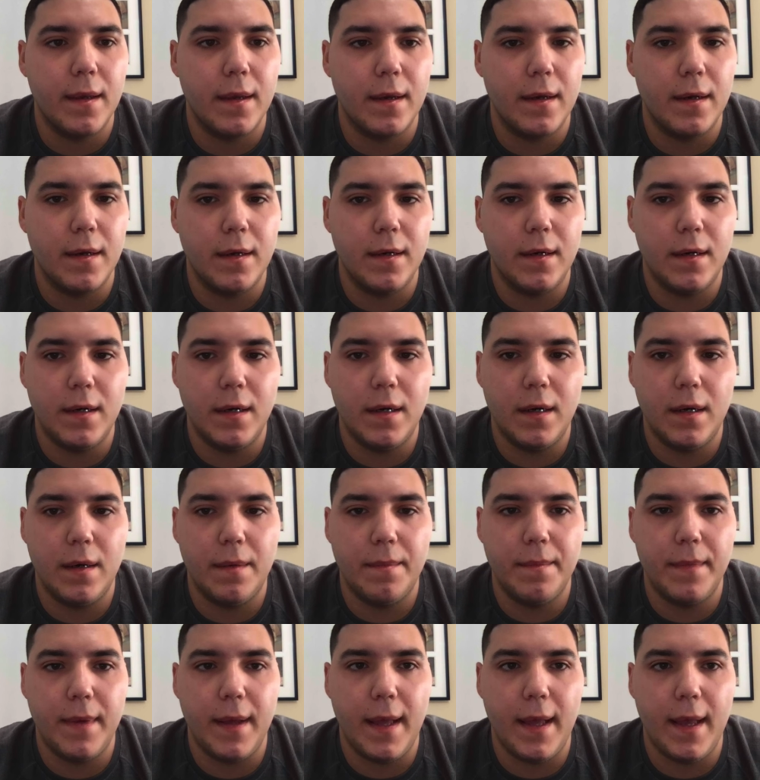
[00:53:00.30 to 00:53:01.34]

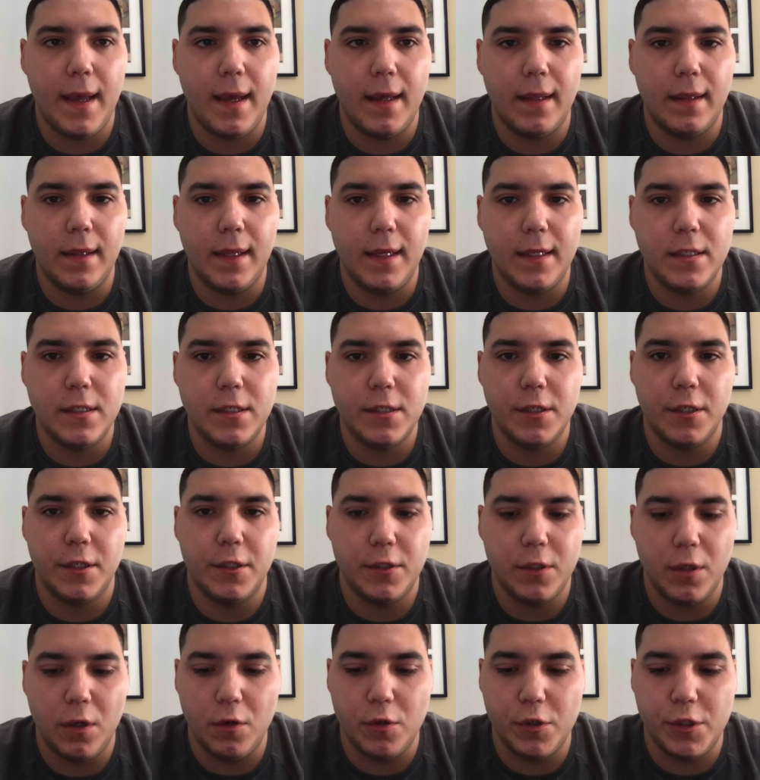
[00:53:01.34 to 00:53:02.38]
And let's
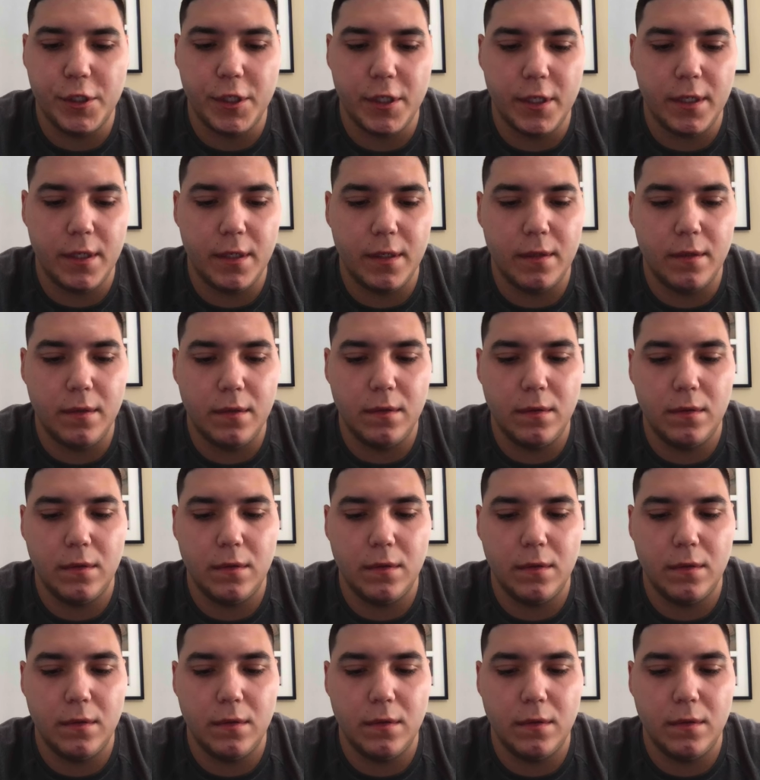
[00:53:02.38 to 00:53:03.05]
search Ocean